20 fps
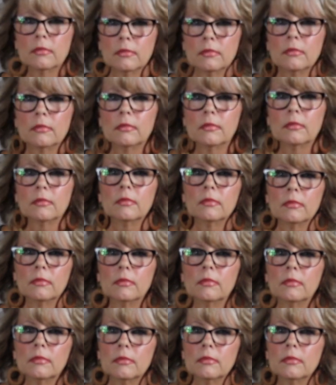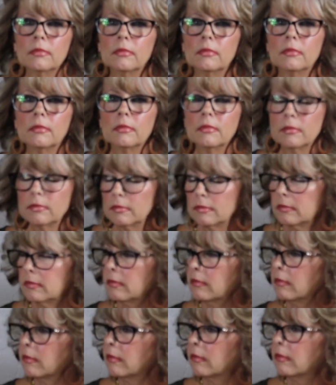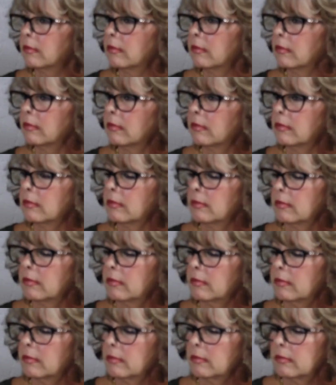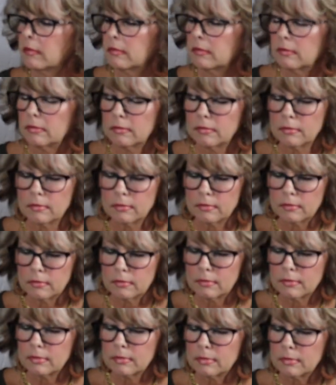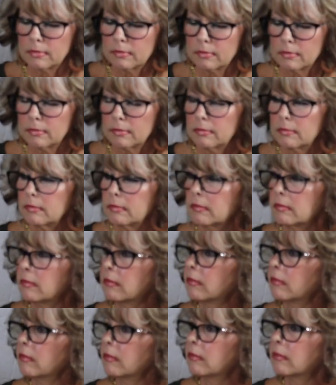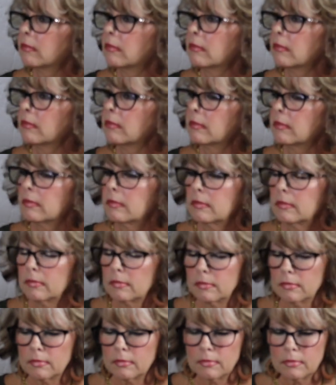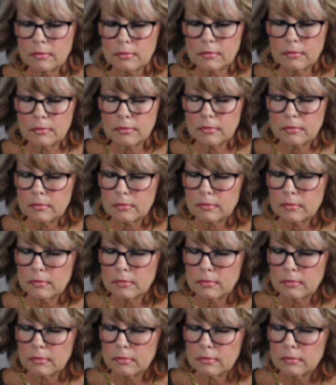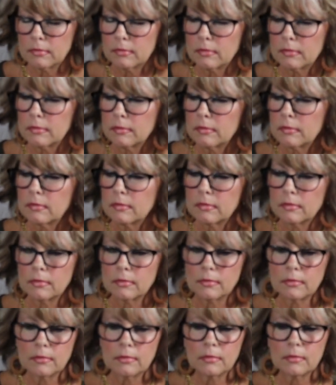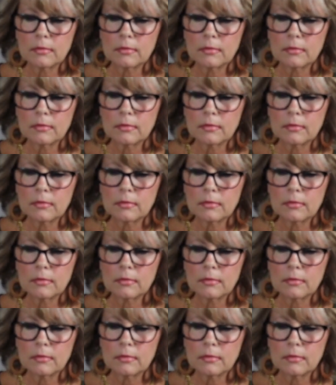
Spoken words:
(silent)